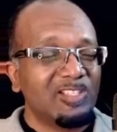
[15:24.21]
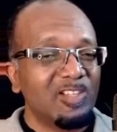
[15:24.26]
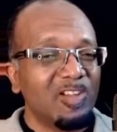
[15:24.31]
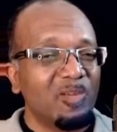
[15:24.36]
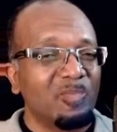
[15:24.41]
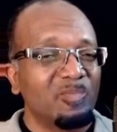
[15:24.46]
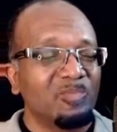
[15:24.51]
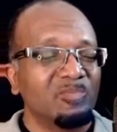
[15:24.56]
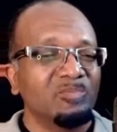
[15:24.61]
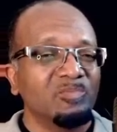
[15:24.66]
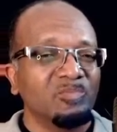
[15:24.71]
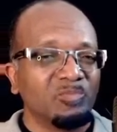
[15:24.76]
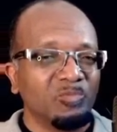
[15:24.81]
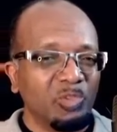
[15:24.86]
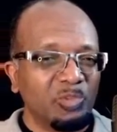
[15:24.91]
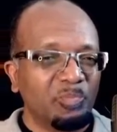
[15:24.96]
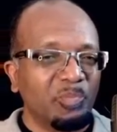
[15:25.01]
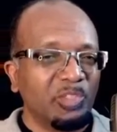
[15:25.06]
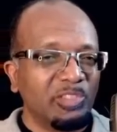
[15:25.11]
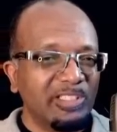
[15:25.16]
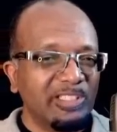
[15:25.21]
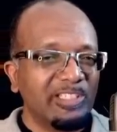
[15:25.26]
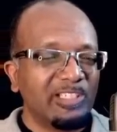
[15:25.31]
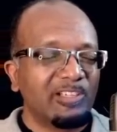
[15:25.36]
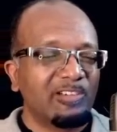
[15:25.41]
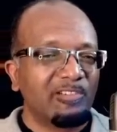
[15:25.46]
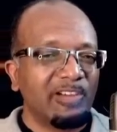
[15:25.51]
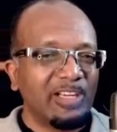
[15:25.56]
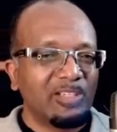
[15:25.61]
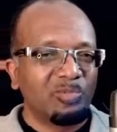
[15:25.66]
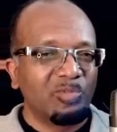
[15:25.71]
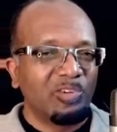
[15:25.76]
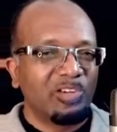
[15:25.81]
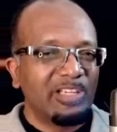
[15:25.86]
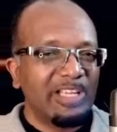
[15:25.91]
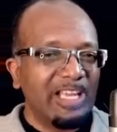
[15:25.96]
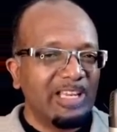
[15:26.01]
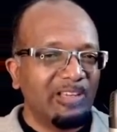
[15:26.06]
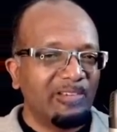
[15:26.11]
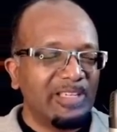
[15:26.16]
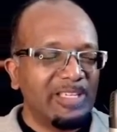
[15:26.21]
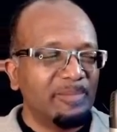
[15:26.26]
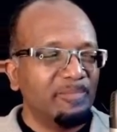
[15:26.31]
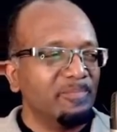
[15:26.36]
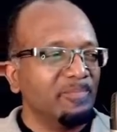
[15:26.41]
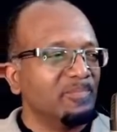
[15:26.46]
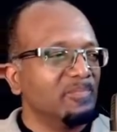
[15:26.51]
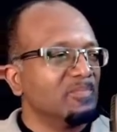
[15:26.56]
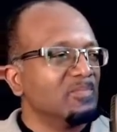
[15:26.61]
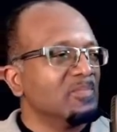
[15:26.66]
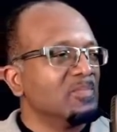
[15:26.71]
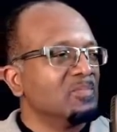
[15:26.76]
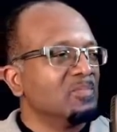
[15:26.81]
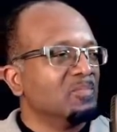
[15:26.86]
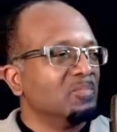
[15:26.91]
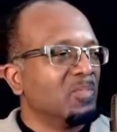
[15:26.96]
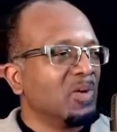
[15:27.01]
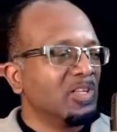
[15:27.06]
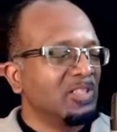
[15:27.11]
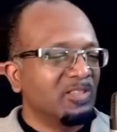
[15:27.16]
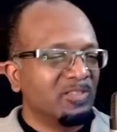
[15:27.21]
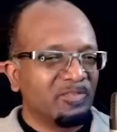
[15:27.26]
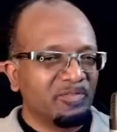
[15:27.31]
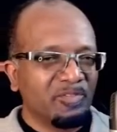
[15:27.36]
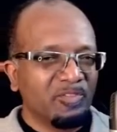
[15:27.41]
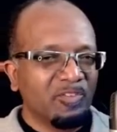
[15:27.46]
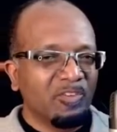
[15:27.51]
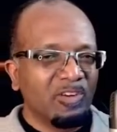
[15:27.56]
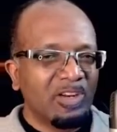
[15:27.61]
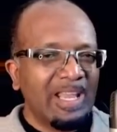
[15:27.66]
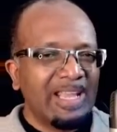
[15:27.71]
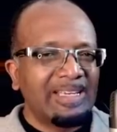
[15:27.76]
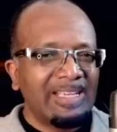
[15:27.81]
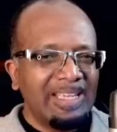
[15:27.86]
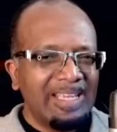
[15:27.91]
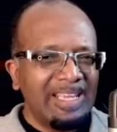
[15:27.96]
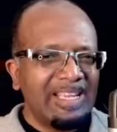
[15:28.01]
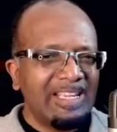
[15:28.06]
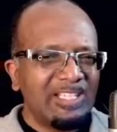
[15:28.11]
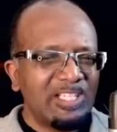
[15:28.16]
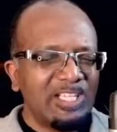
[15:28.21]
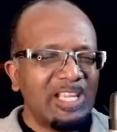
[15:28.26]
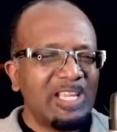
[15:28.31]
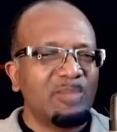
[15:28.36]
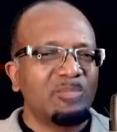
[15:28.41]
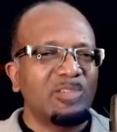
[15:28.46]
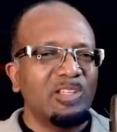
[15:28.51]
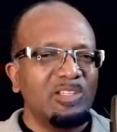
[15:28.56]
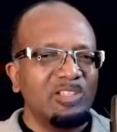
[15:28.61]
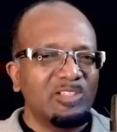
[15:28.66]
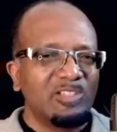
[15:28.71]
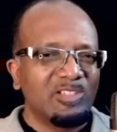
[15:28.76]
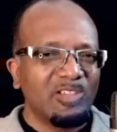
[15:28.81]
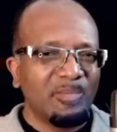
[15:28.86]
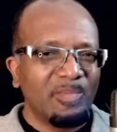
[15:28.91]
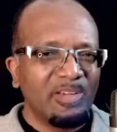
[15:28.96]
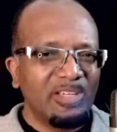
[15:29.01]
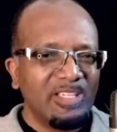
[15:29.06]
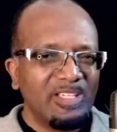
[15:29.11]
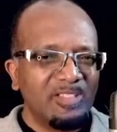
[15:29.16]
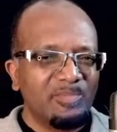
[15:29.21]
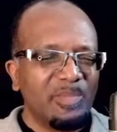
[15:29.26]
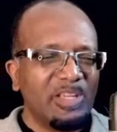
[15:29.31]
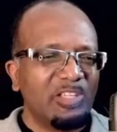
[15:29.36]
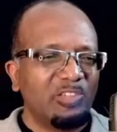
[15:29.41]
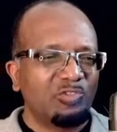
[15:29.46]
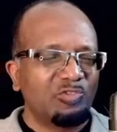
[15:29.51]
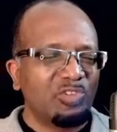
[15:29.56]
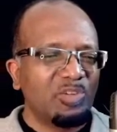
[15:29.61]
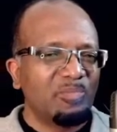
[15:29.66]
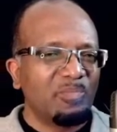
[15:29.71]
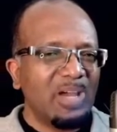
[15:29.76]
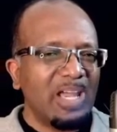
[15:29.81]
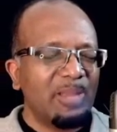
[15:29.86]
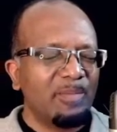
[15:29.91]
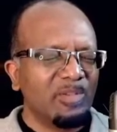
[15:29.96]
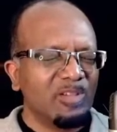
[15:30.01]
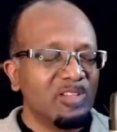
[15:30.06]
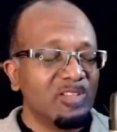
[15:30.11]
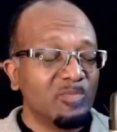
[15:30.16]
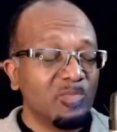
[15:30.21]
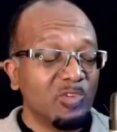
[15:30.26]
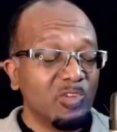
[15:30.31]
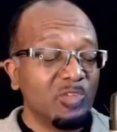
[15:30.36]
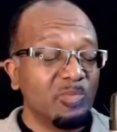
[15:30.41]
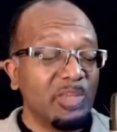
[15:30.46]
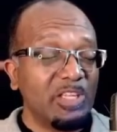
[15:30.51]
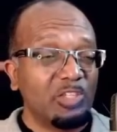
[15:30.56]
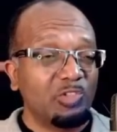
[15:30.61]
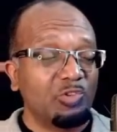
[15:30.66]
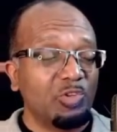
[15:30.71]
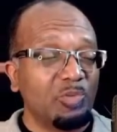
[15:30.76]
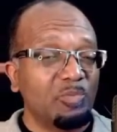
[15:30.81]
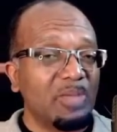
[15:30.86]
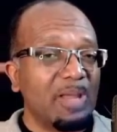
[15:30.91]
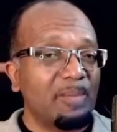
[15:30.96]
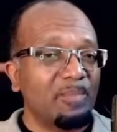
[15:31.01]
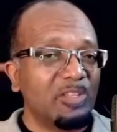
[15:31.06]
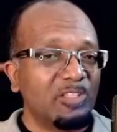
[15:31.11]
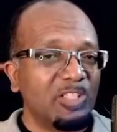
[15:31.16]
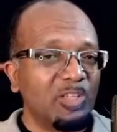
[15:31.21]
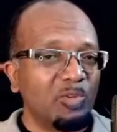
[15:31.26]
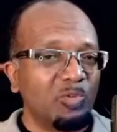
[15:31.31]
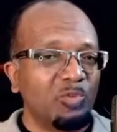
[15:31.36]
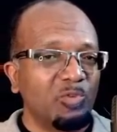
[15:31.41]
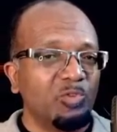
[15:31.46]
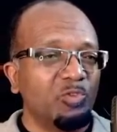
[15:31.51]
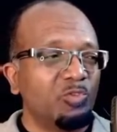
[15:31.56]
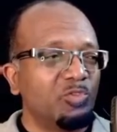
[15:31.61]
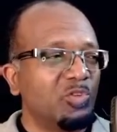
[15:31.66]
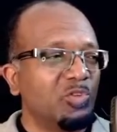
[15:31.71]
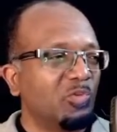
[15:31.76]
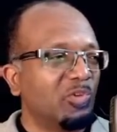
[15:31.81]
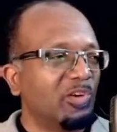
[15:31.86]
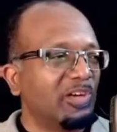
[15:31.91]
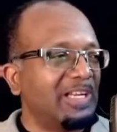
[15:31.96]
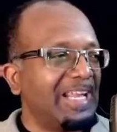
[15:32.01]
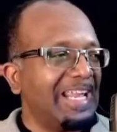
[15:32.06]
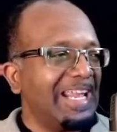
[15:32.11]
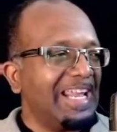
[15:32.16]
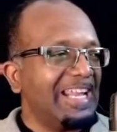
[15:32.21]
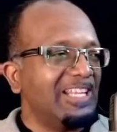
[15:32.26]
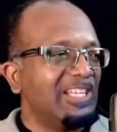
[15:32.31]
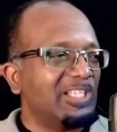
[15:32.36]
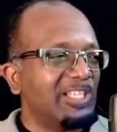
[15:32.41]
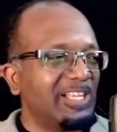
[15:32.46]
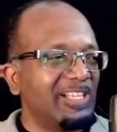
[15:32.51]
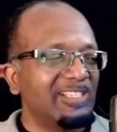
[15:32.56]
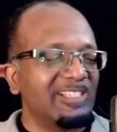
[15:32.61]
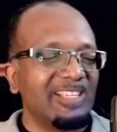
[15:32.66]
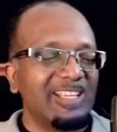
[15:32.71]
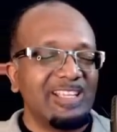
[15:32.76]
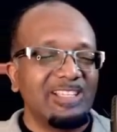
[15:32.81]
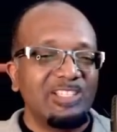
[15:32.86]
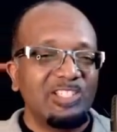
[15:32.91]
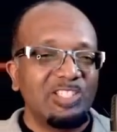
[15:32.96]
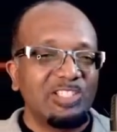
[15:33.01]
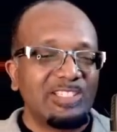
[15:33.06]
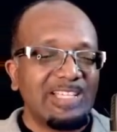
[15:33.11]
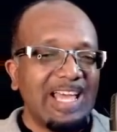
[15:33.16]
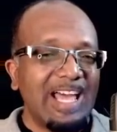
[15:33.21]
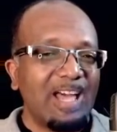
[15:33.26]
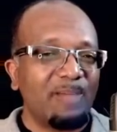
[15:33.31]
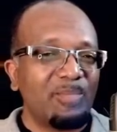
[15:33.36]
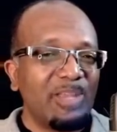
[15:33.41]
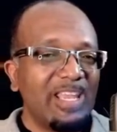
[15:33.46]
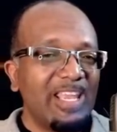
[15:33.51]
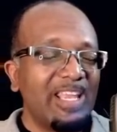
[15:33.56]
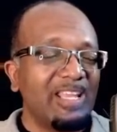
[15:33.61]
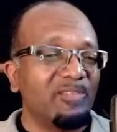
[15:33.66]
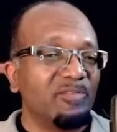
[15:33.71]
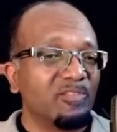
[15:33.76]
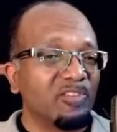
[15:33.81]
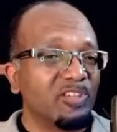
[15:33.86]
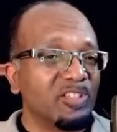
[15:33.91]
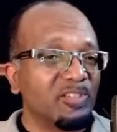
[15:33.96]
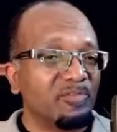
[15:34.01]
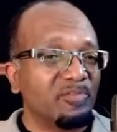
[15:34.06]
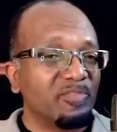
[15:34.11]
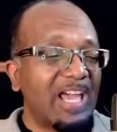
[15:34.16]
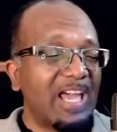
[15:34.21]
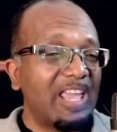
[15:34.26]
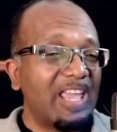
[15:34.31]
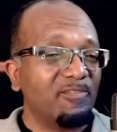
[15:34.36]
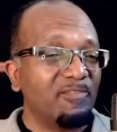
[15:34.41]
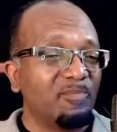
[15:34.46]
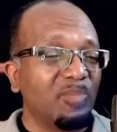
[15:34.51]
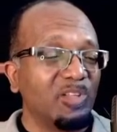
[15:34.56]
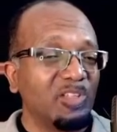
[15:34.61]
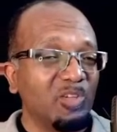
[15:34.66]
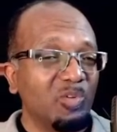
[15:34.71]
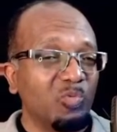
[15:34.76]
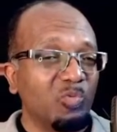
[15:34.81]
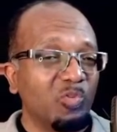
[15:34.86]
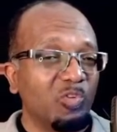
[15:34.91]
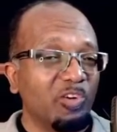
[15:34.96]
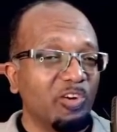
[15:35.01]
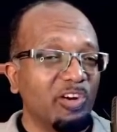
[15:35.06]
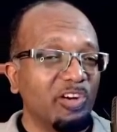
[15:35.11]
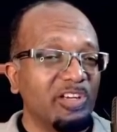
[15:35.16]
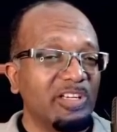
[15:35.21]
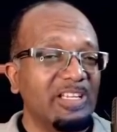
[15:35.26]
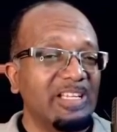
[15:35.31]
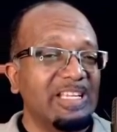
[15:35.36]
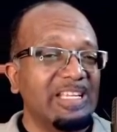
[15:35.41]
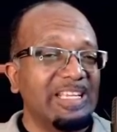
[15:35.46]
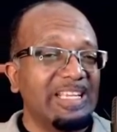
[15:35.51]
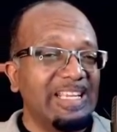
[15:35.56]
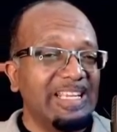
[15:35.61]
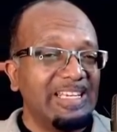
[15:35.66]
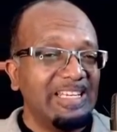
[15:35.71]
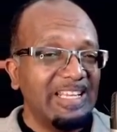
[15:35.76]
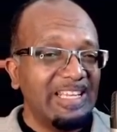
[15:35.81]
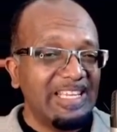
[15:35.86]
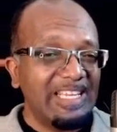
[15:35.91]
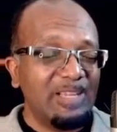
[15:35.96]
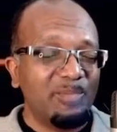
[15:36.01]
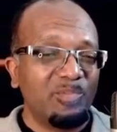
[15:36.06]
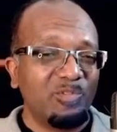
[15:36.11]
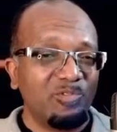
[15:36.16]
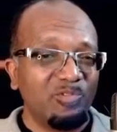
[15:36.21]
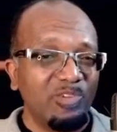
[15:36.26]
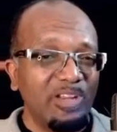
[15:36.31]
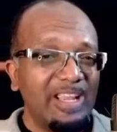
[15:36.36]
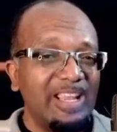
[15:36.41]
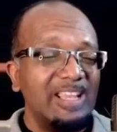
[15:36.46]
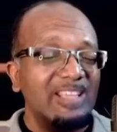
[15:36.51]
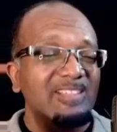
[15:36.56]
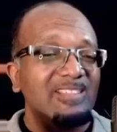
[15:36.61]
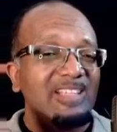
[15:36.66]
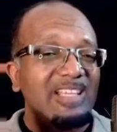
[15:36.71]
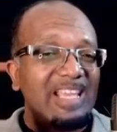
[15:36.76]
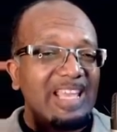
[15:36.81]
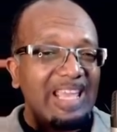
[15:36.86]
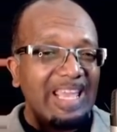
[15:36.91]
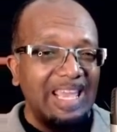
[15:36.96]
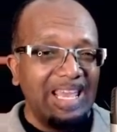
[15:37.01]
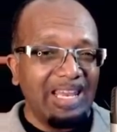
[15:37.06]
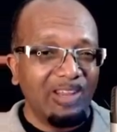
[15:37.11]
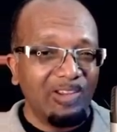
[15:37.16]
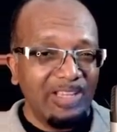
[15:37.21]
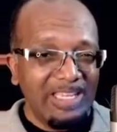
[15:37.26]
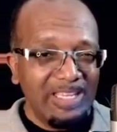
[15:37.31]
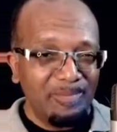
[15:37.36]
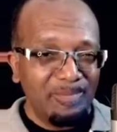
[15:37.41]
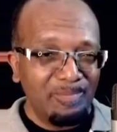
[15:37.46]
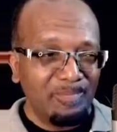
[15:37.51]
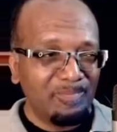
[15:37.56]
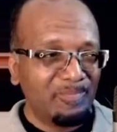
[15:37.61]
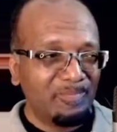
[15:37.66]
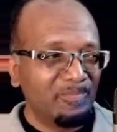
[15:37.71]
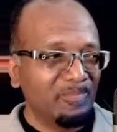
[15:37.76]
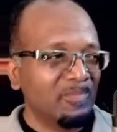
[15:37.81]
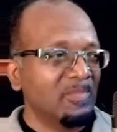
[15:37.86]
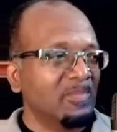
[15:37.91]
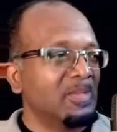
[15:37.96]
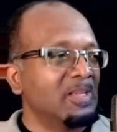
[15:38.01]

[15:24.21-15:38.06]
Some would put in the correct word Elohim. But for like the King James and some of these mainstream Bibles, most mainstream Bibles, they would use the word angels in Psalm 8, verse 5, but the word in the Hebrew is Elohim.